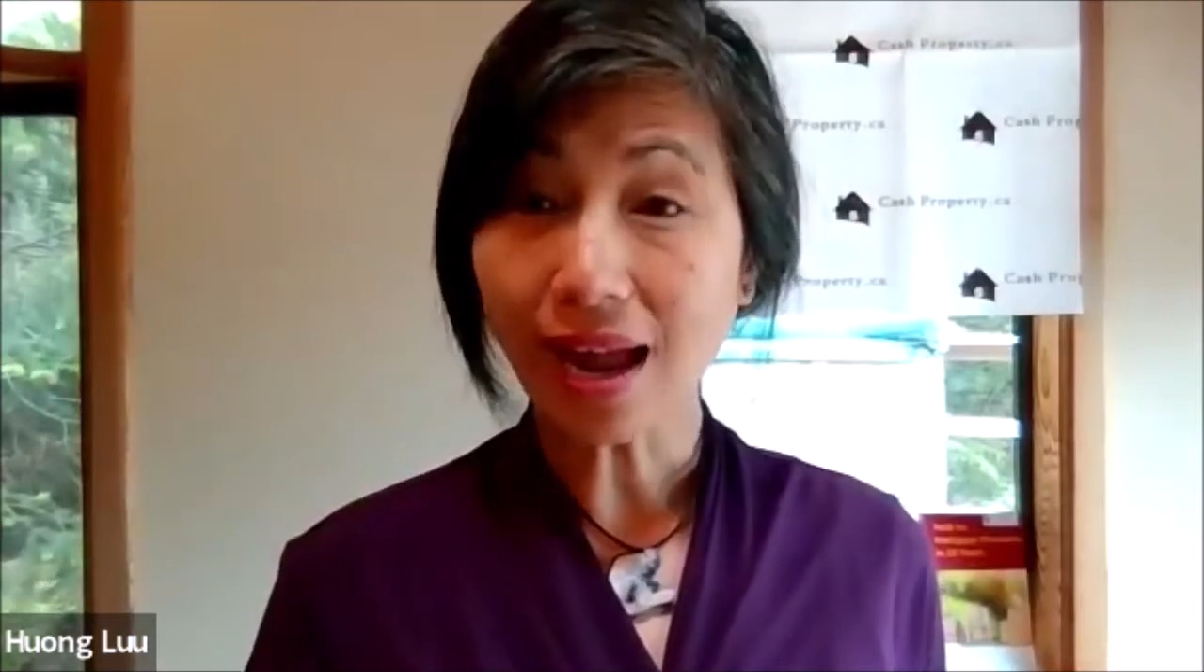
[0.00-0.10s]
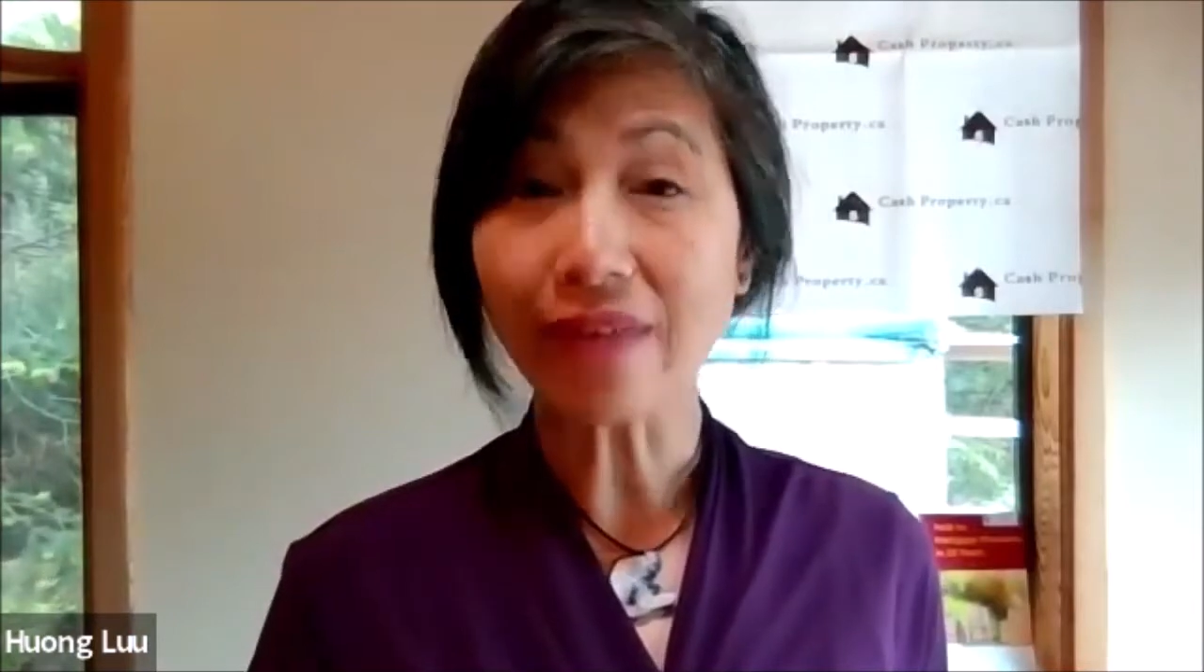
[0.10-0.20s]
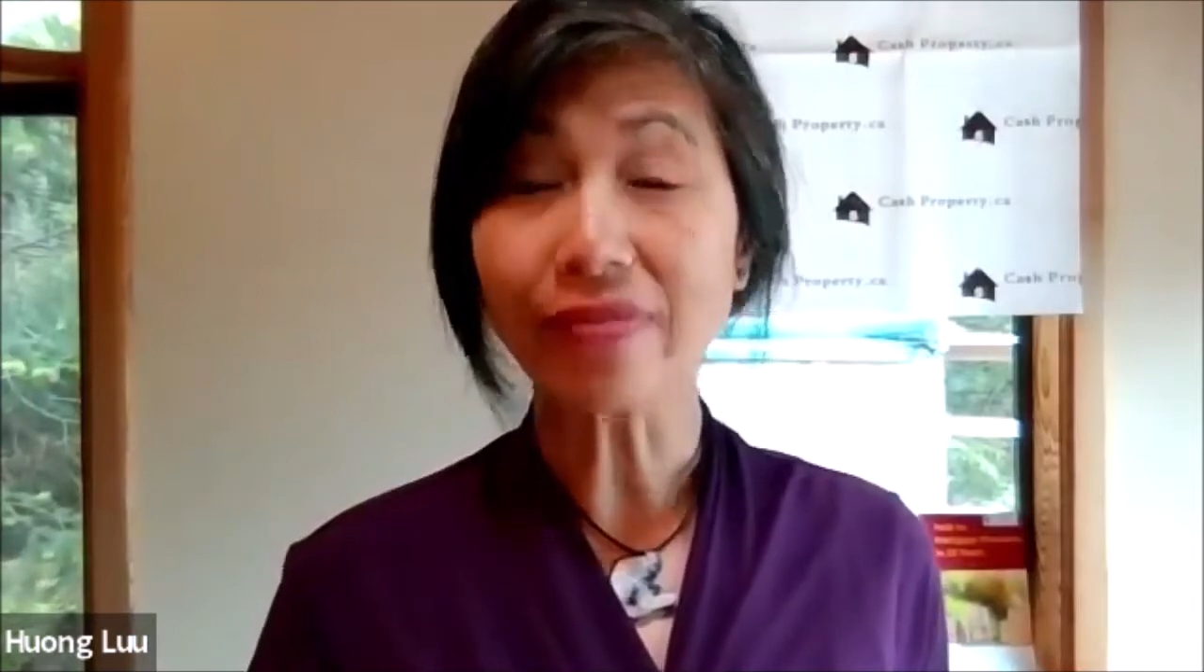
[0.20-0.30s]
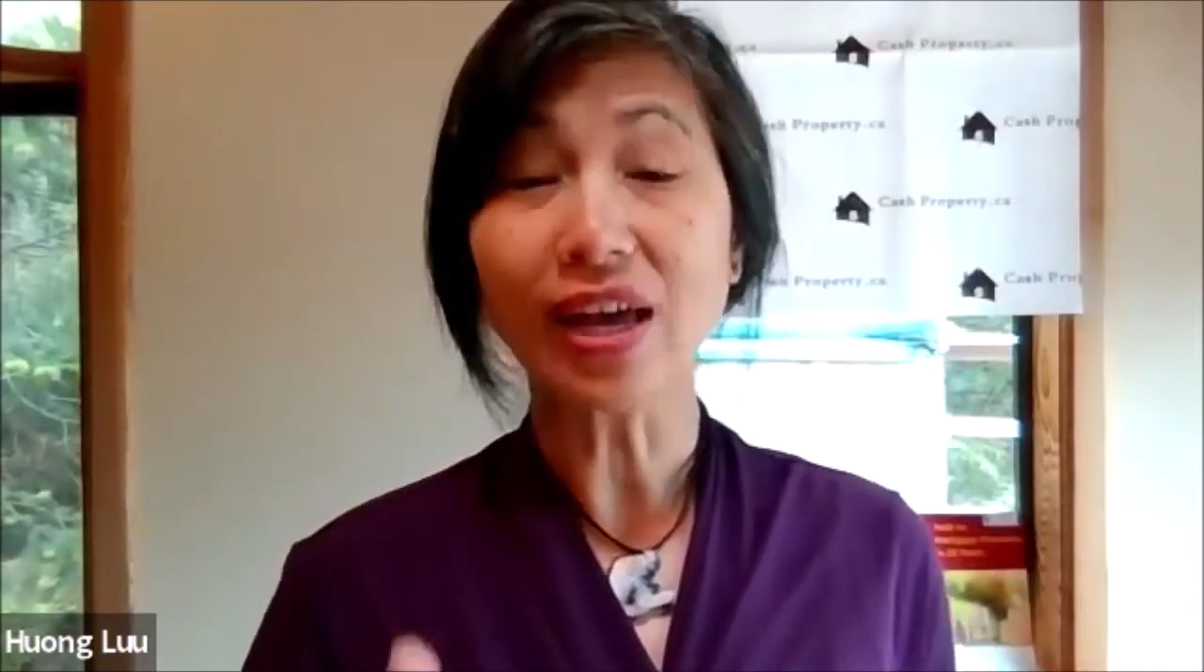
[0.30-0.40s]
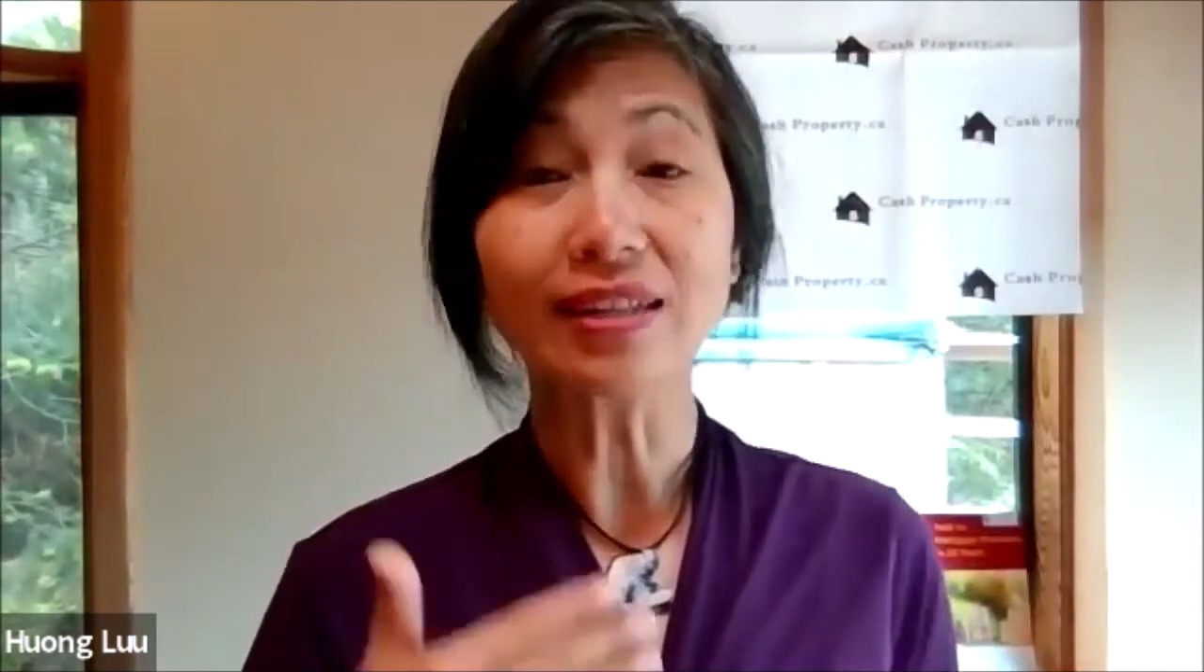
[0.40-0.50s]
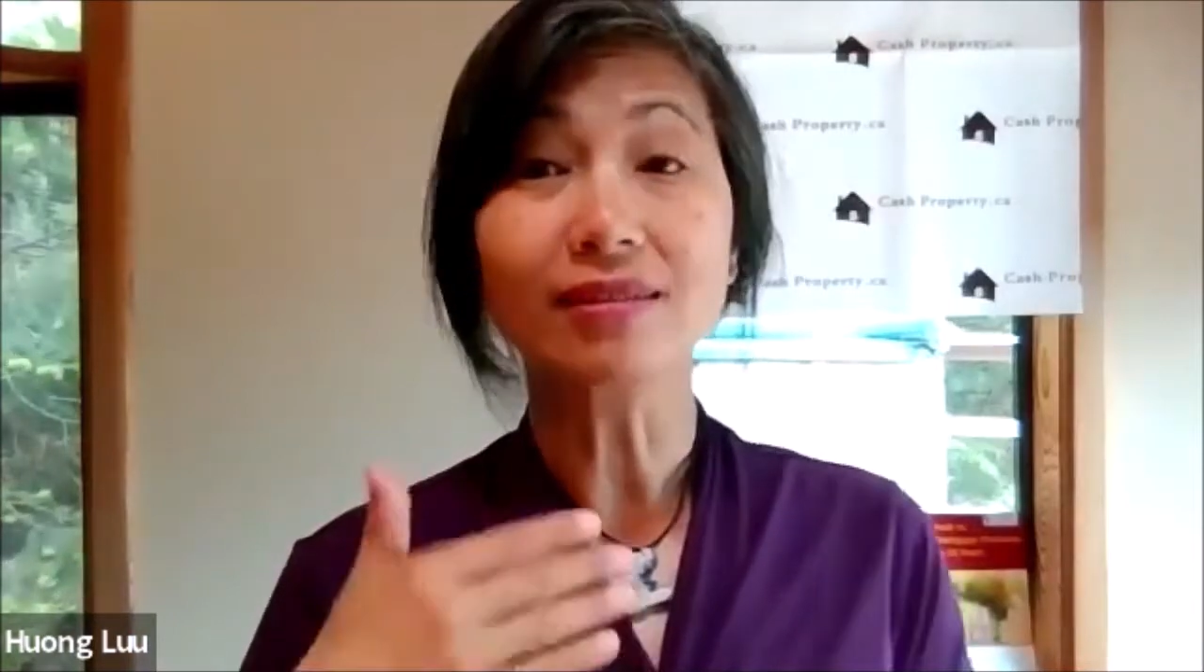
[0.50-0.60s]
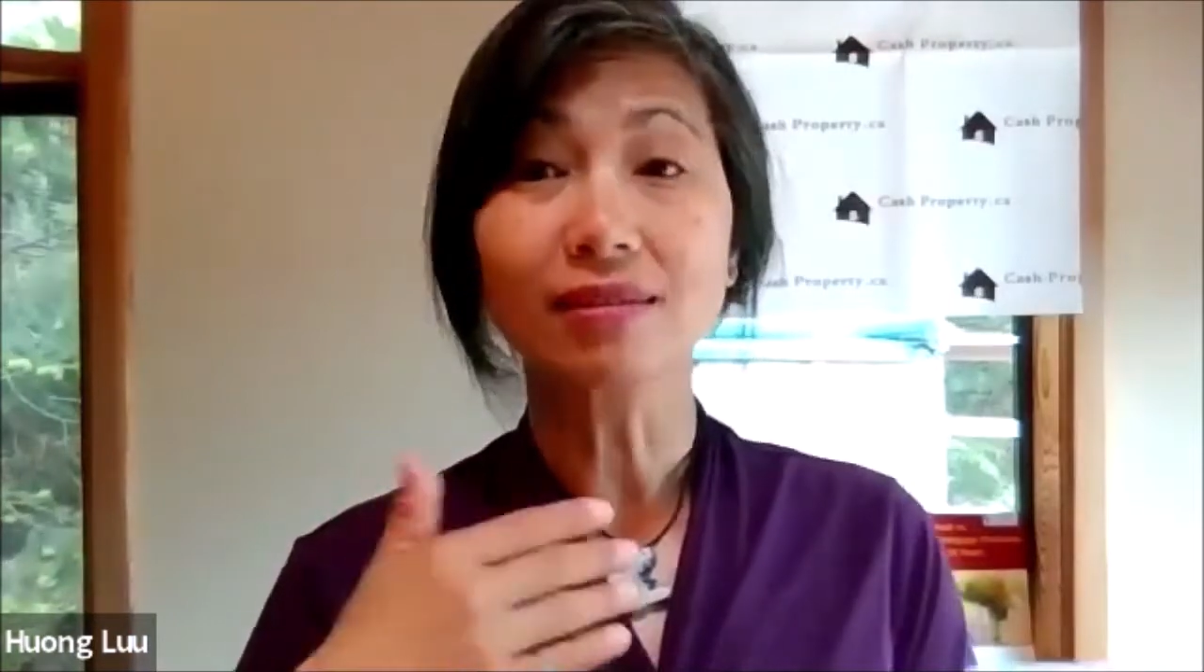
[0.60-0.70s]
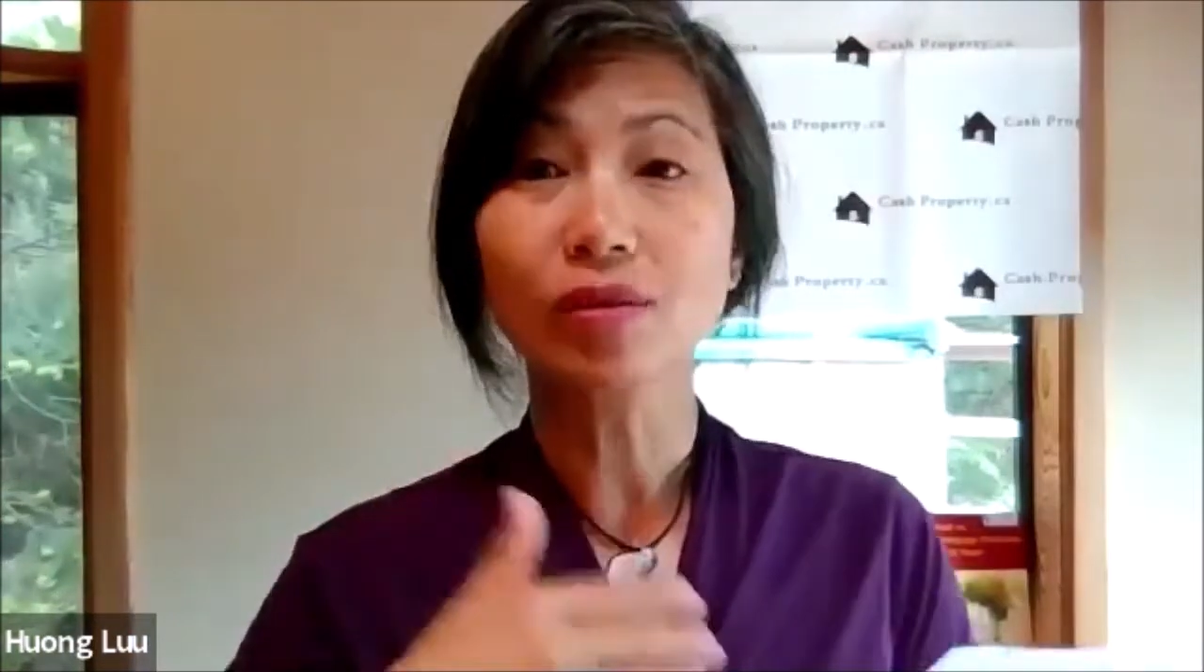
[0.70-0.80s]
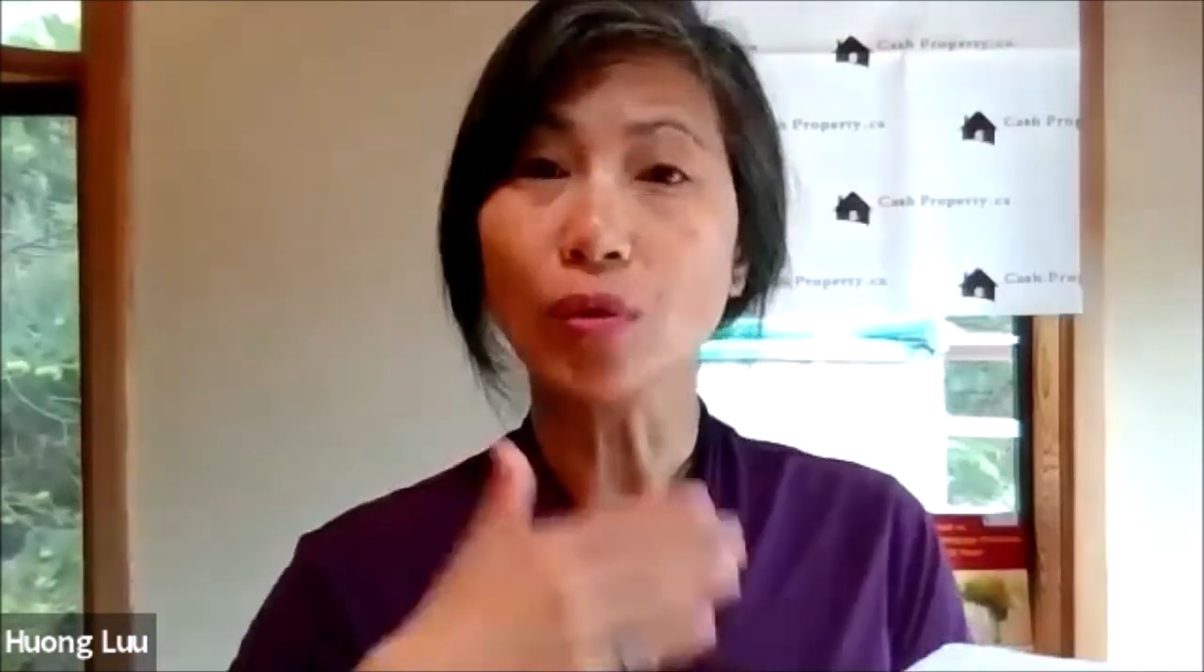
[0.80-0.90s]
and then